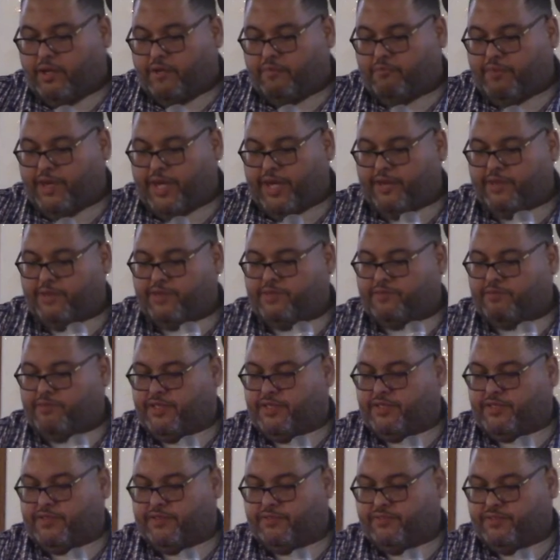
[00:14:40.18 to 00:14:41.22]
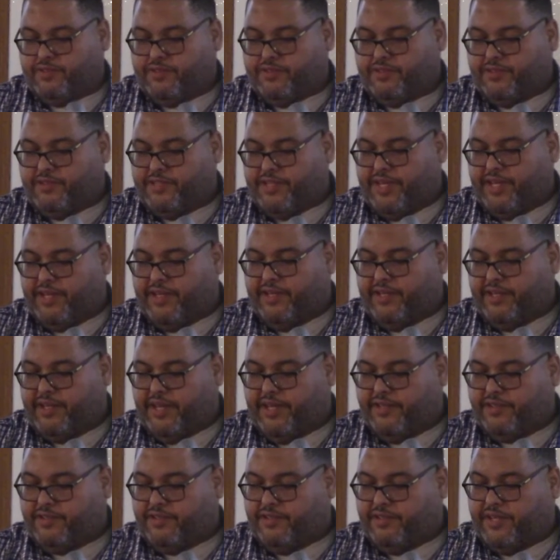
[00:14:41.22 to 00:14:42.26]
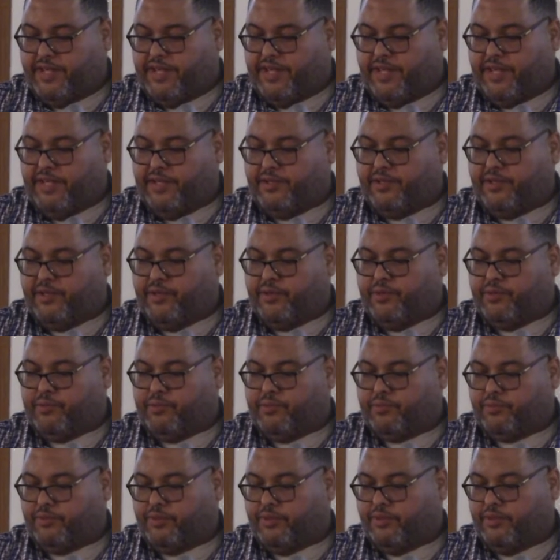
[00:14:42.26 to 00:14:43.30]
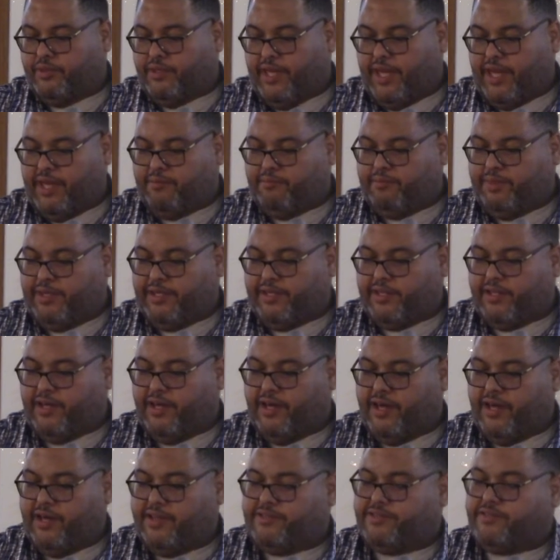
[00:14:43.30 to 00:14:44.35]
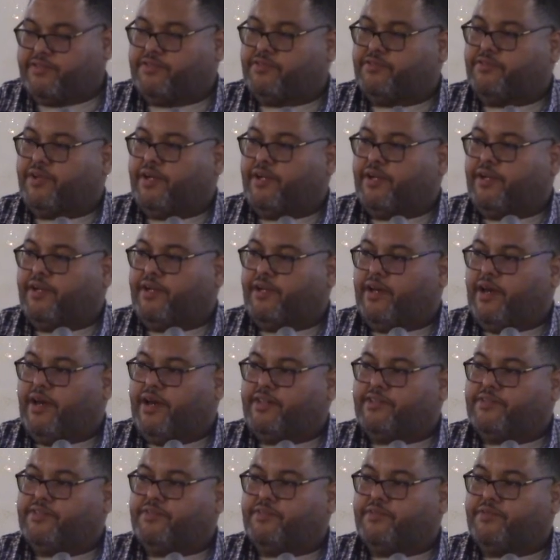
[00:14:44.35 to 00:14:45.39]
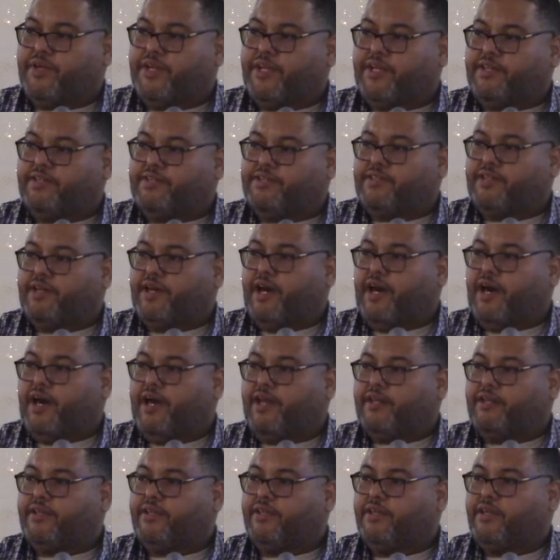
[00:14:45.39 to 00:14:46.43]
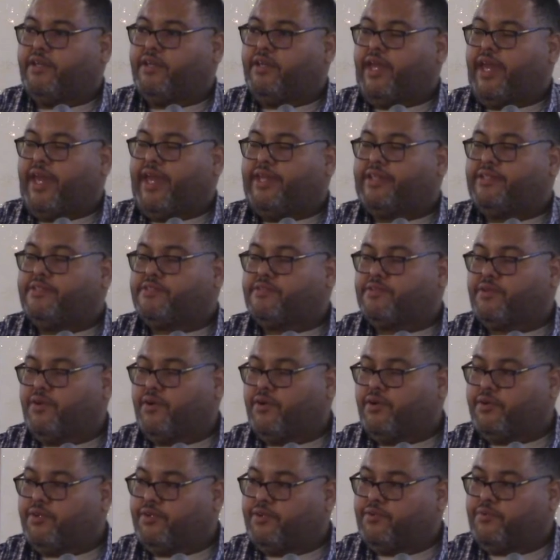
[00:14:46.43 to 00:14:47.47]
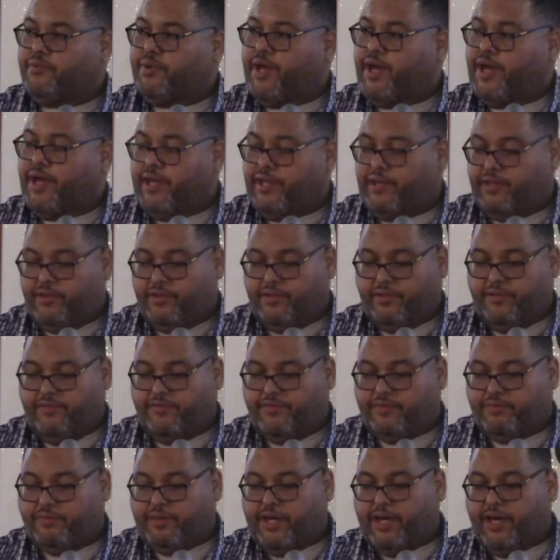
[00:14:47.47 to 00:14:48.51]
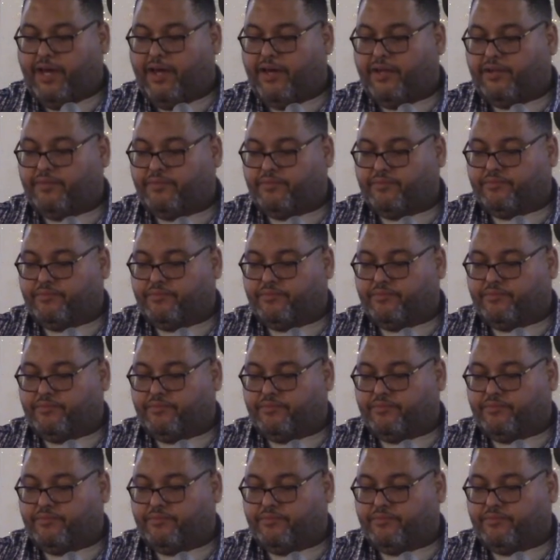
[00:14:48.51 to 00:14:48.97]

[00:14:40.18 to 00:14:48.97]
Baal's mission was to take a nation that had known and been consecrated to God and turn it away from God.